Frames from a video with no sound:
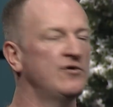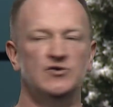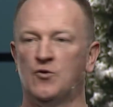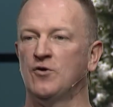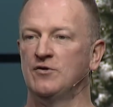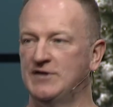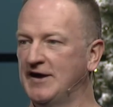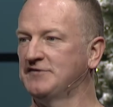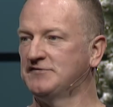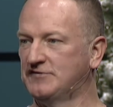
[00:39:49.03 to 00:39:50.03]
your
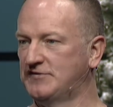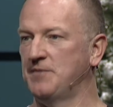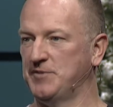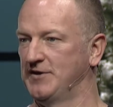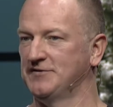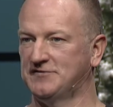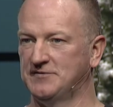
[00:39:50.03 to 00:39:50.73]
next step is,